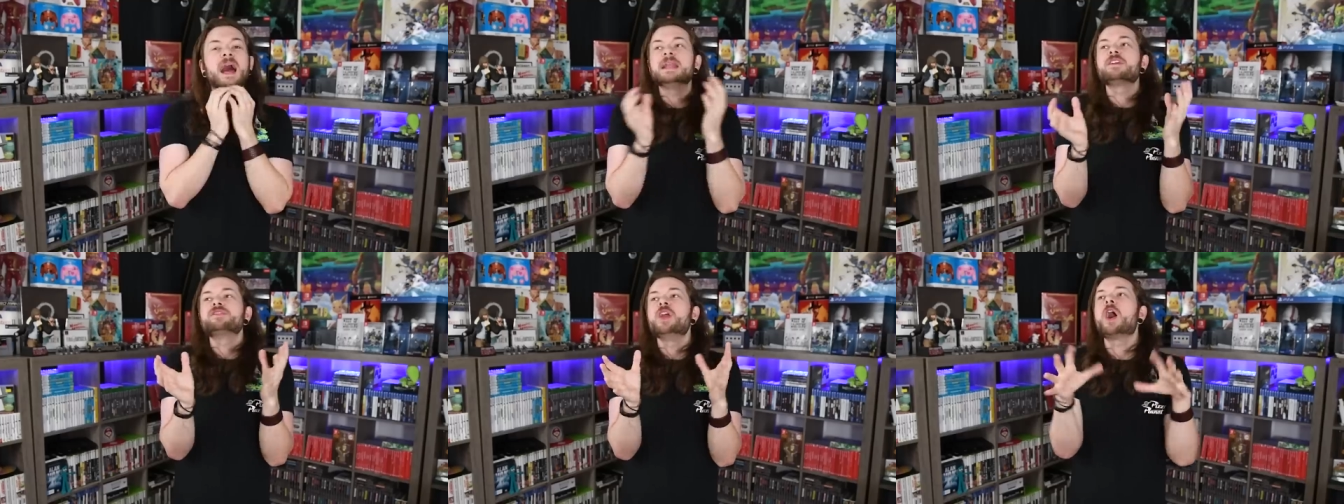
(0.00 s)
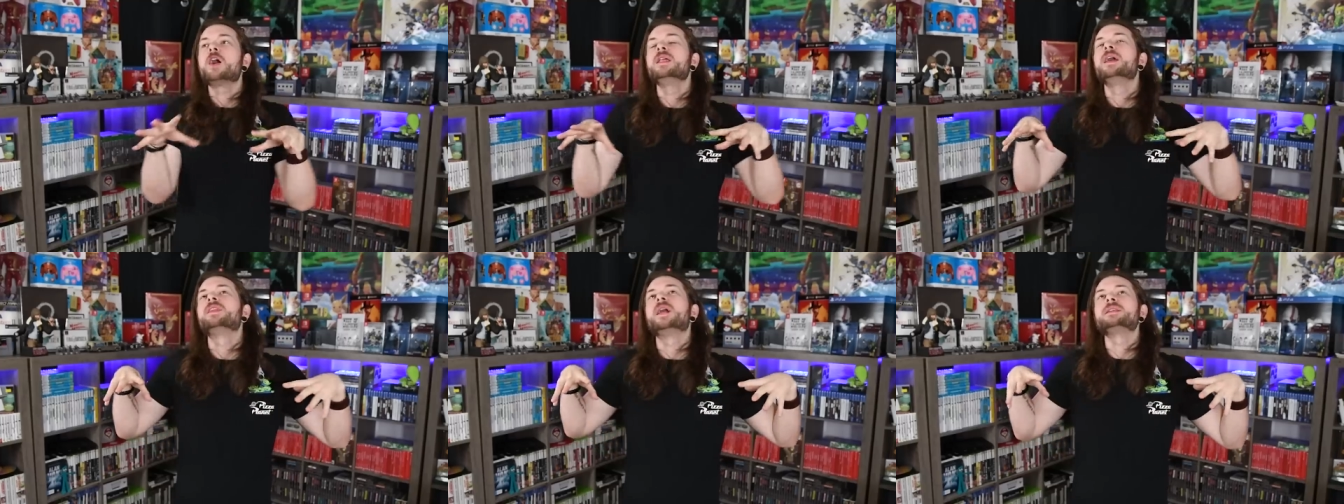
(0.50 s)
And if not,
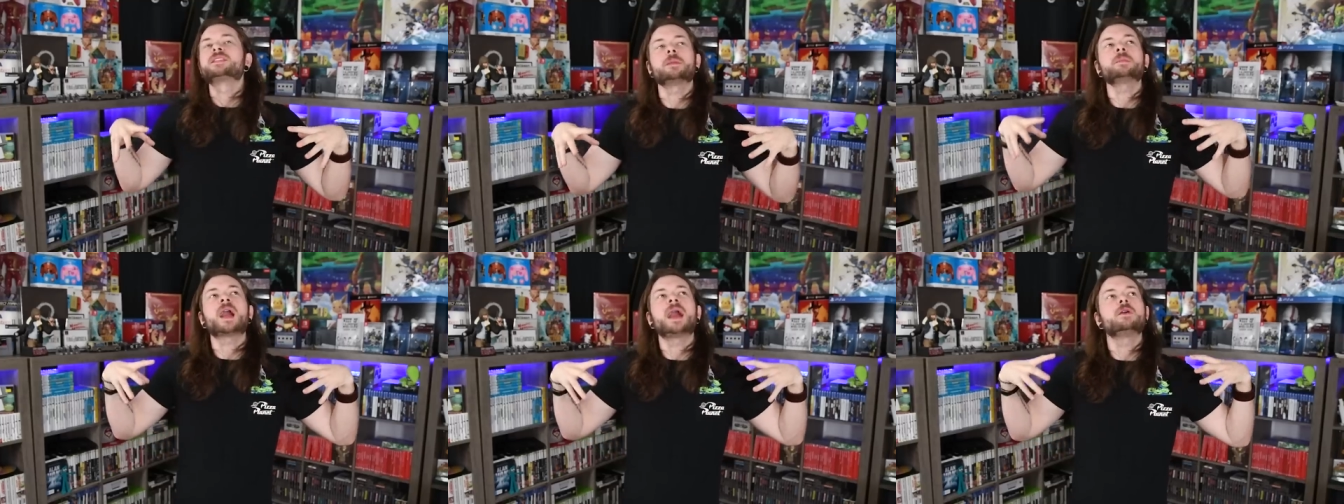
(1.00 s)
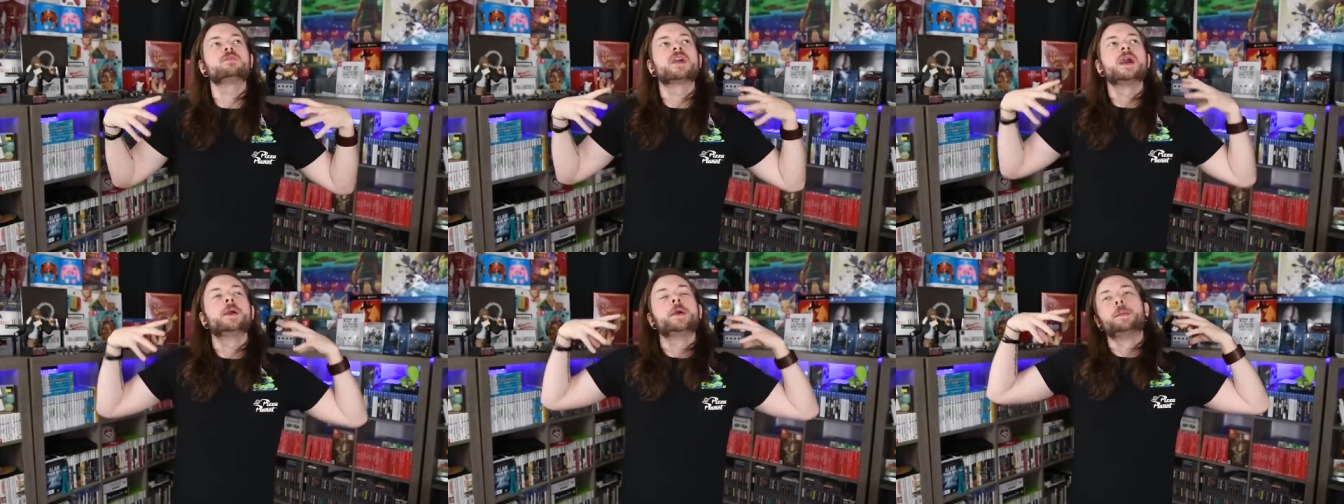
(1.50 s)
then some kind of
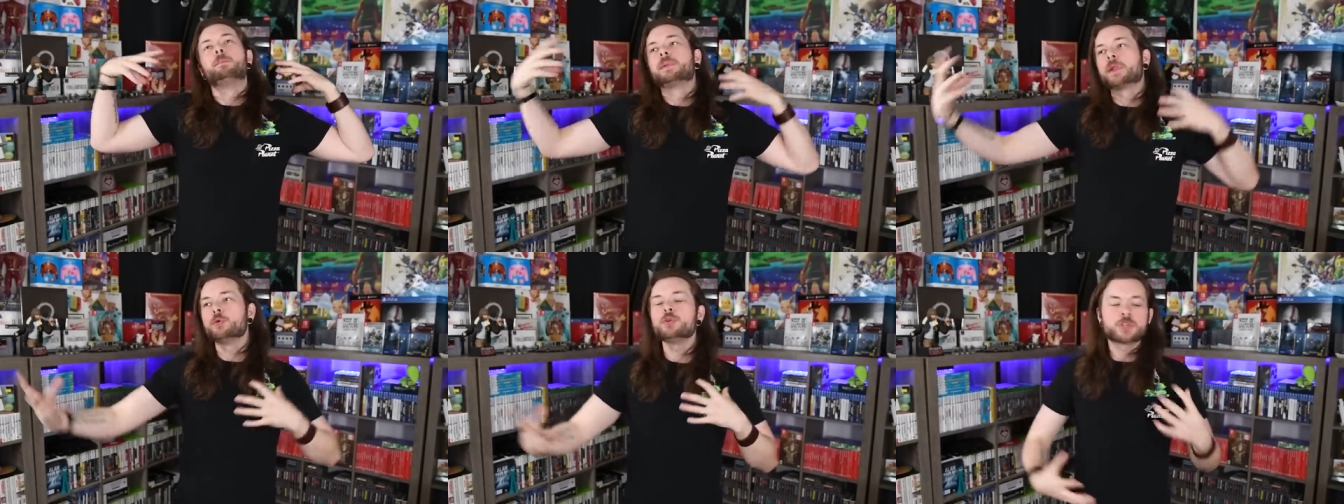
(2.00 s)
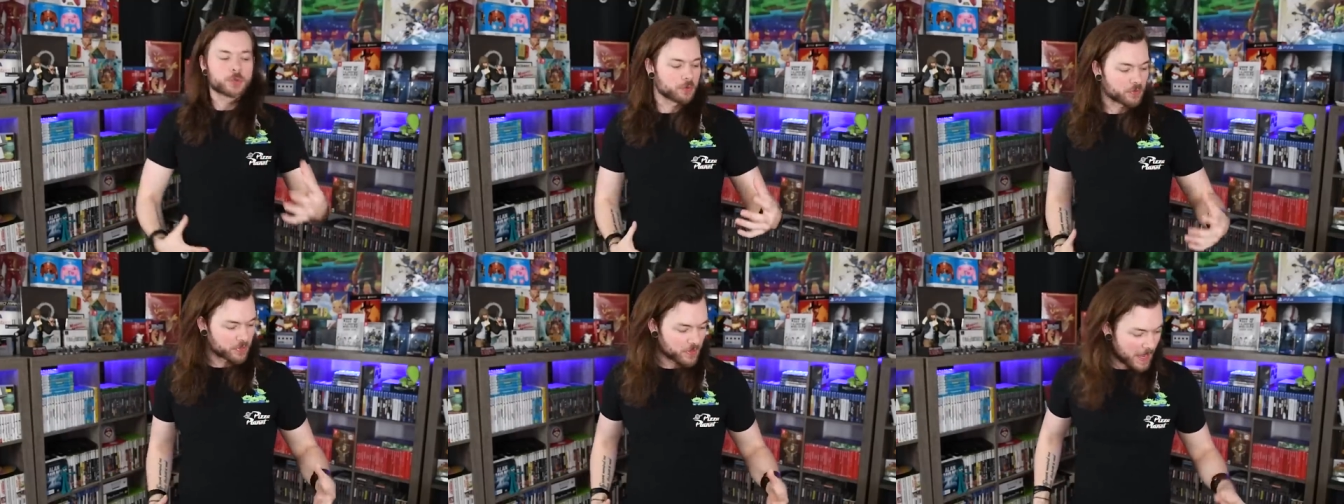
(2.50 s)
Bluetooth.
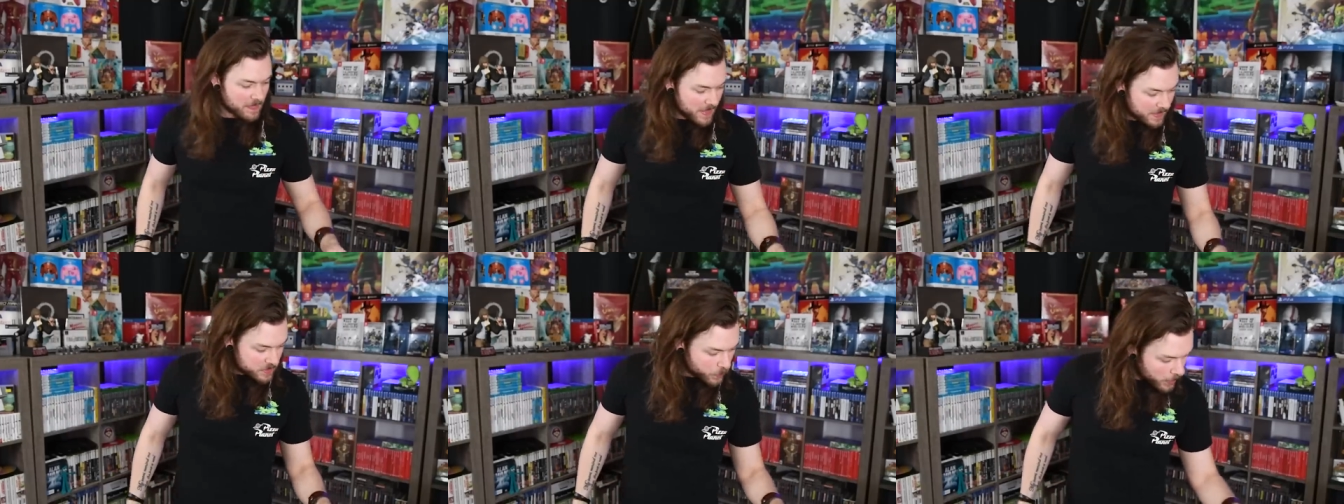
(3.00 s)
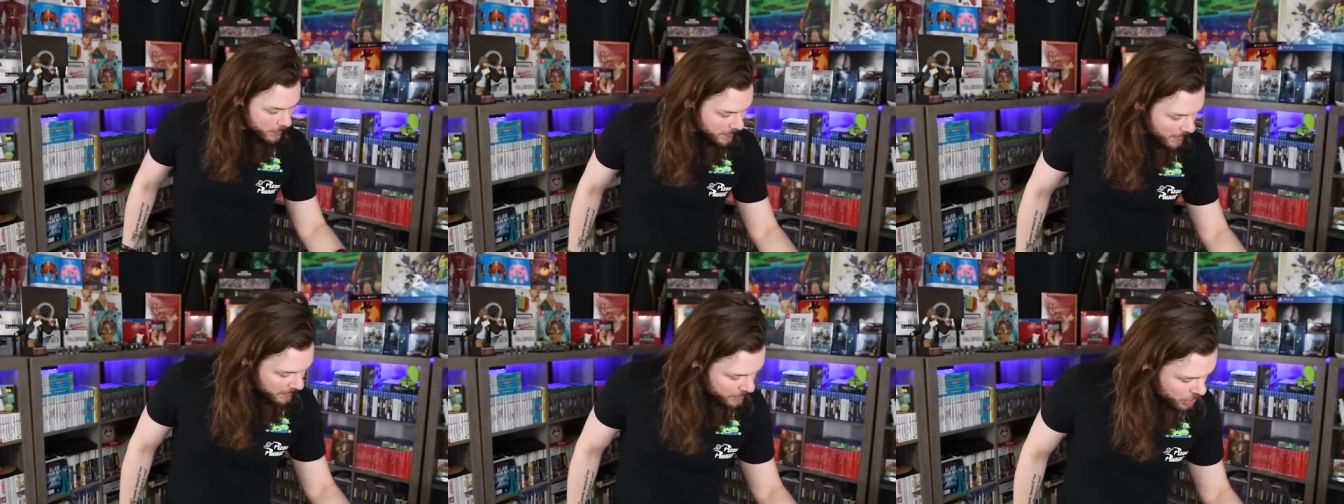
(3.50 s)
And that's what
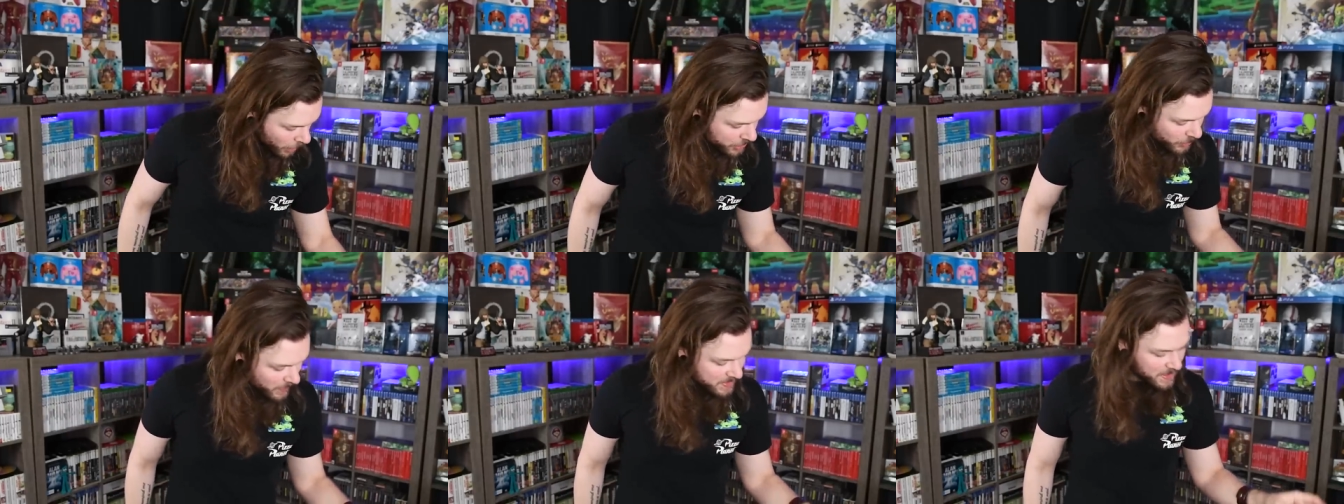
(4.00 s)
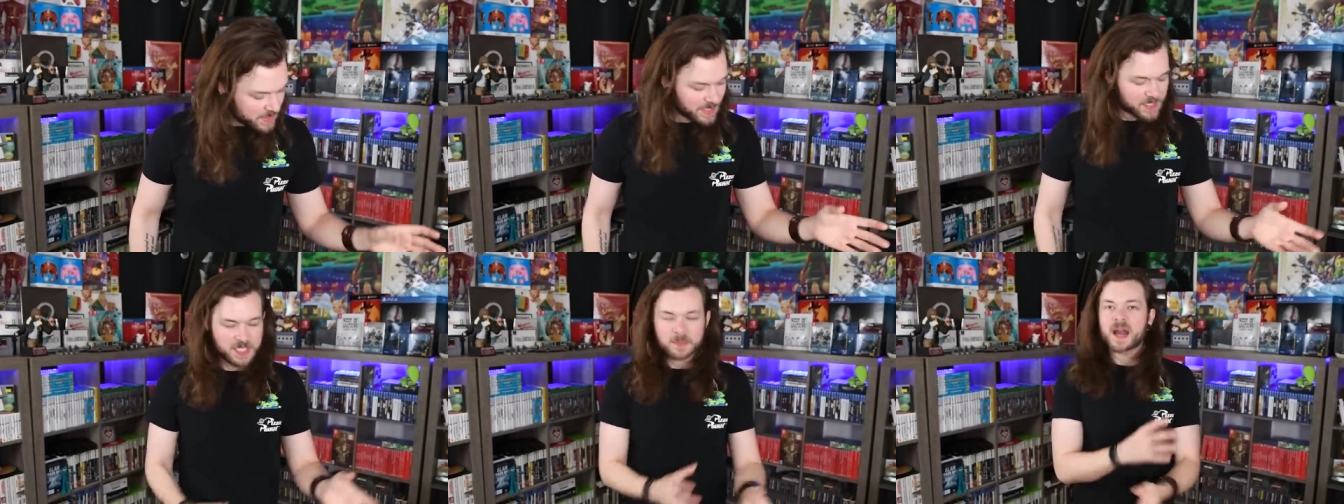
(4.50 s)
uh, Joshua says here,
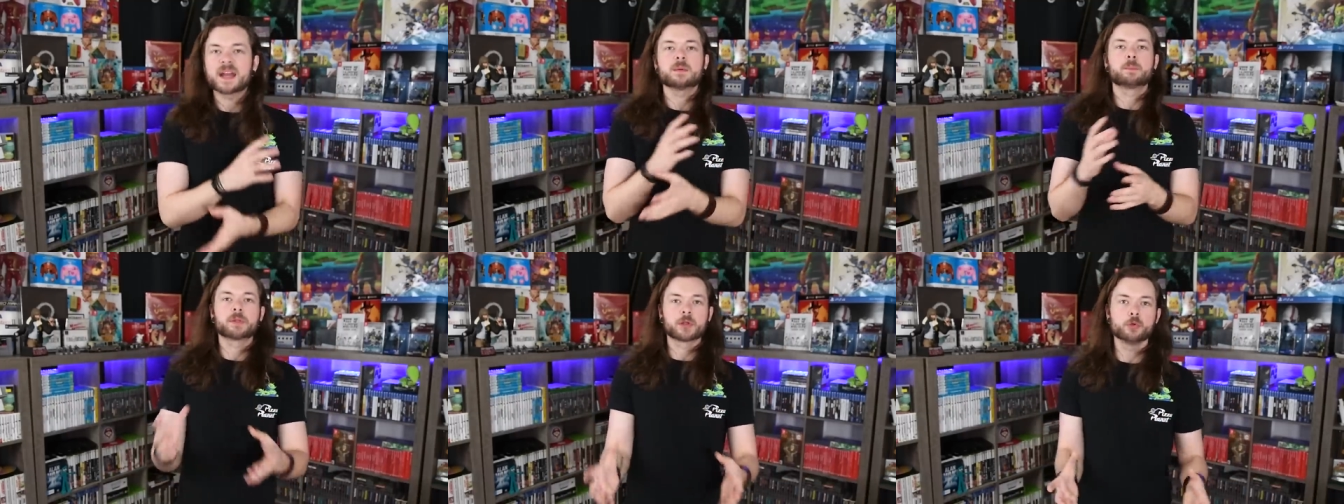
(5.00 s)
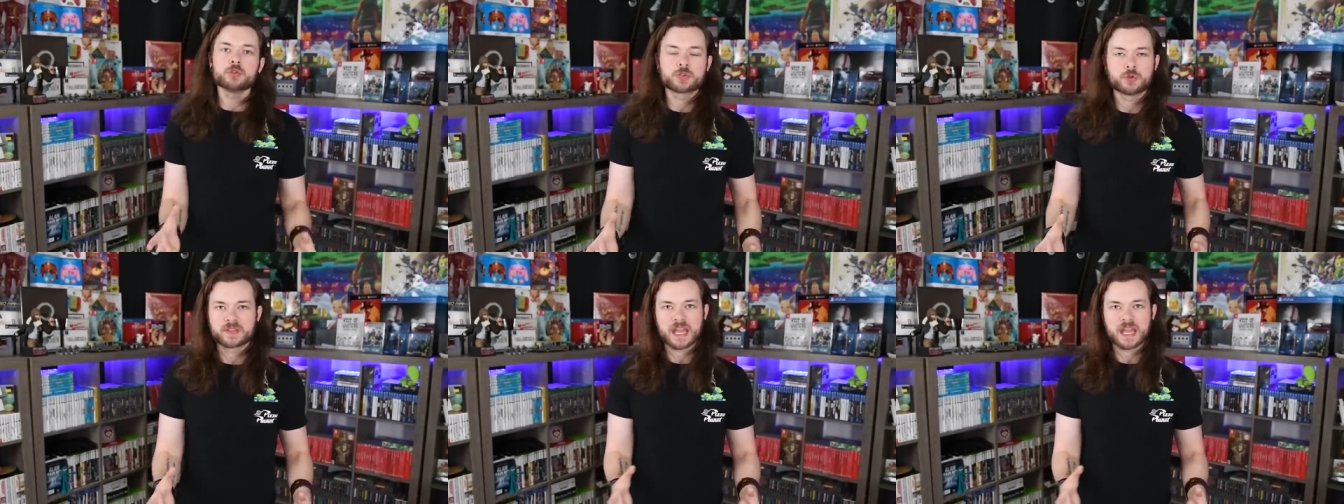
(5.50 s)
some kind of Bluetooth